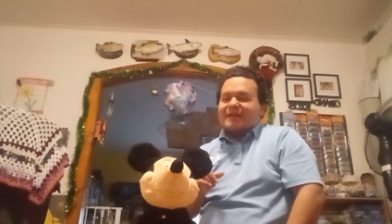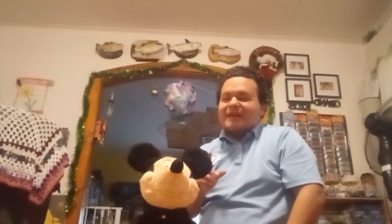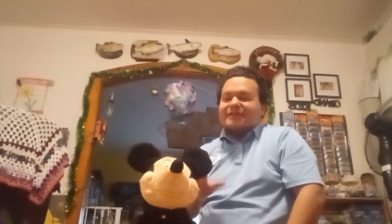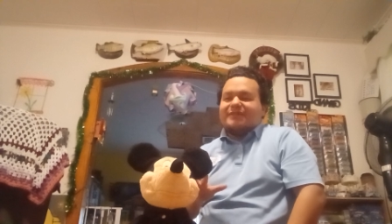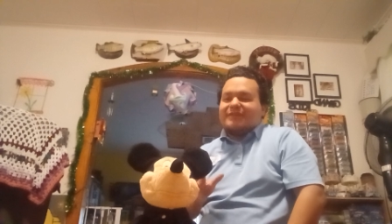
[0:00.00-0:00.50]

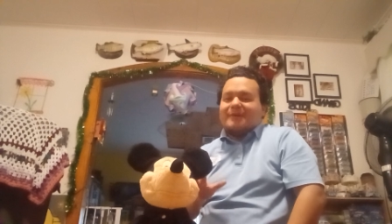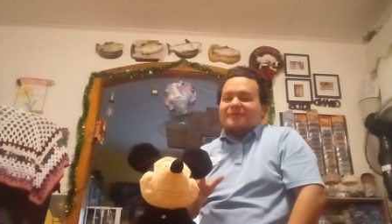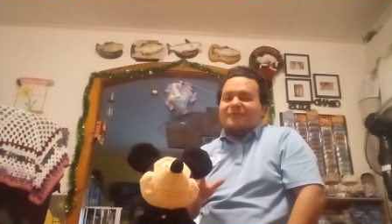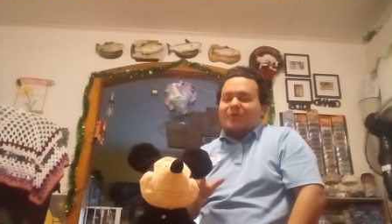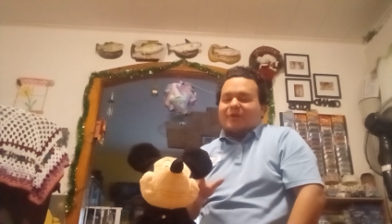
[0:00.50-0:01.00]
in some
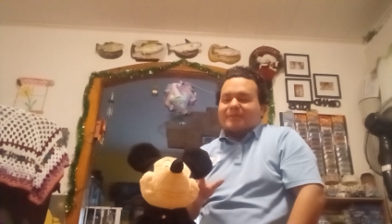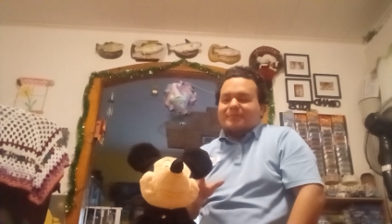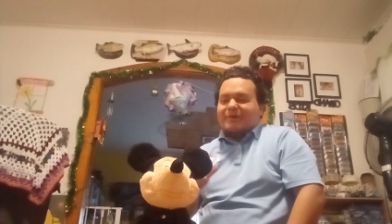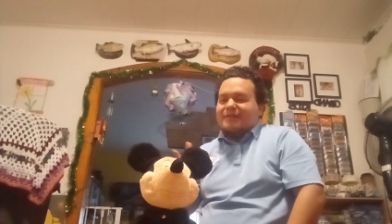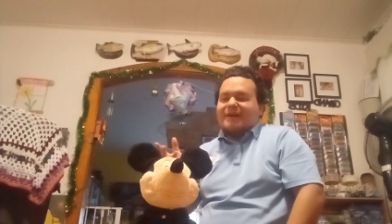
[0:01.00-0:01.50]
form,
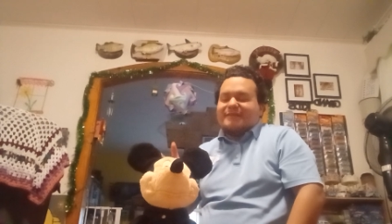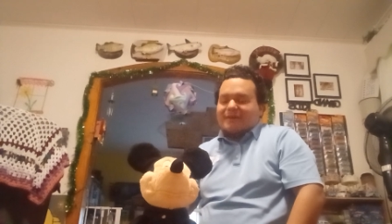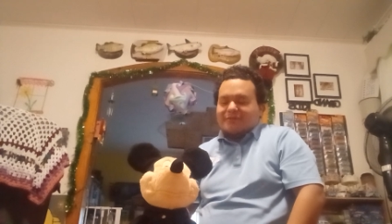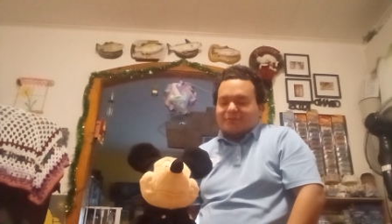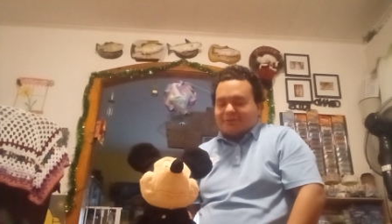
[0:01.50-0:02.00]
but that's
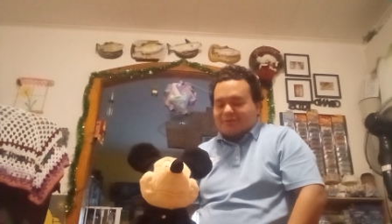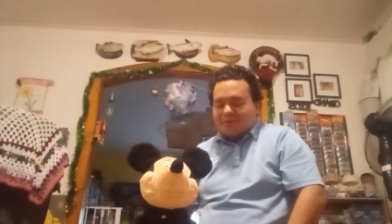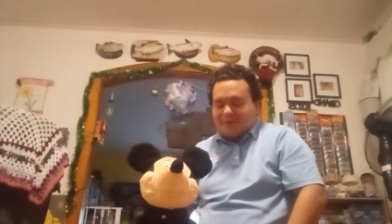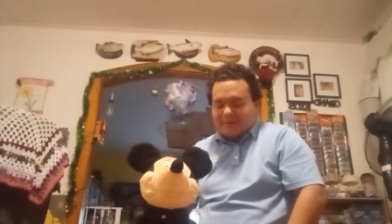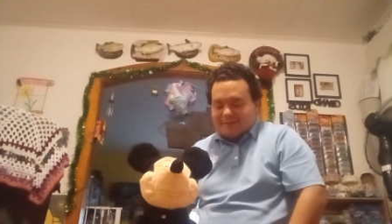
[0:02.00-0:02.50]
how it is with
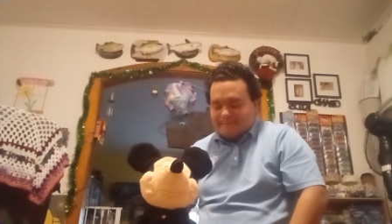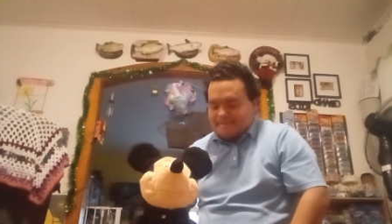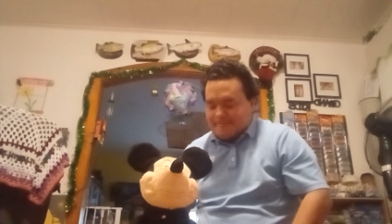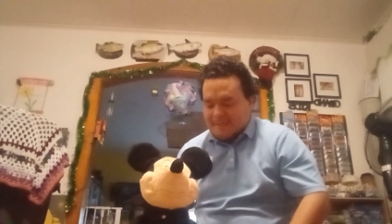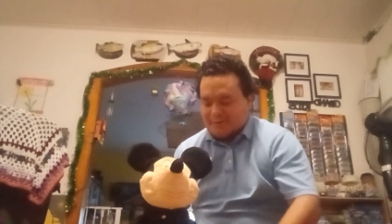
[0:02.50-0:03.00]
toys.
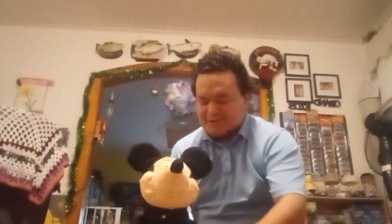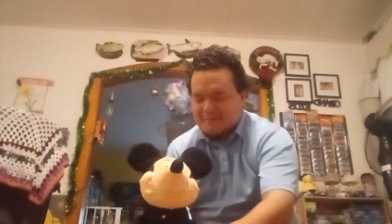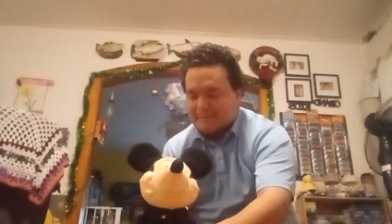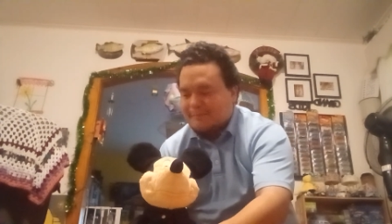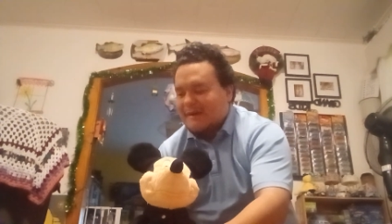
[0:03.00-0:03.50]
I wish
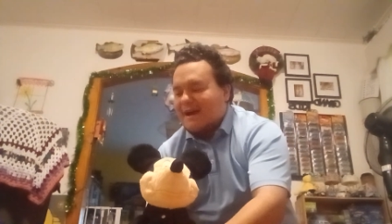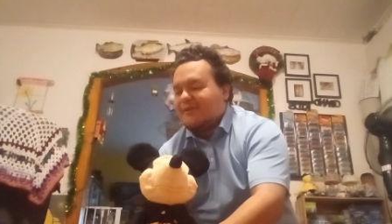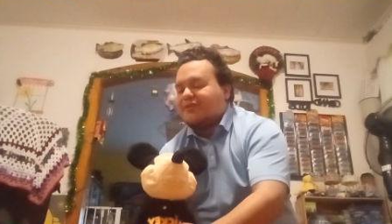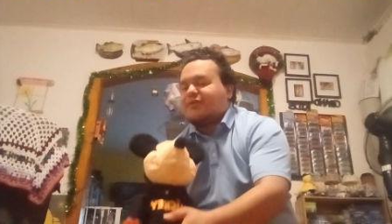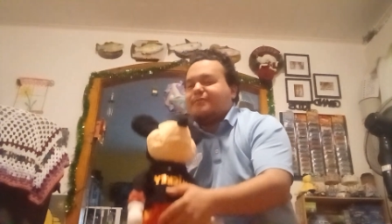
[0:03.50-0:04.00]
my
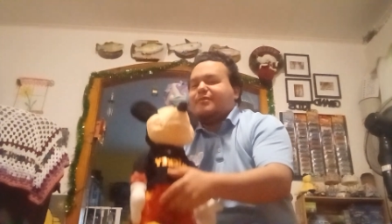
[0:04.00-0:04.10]
batteries were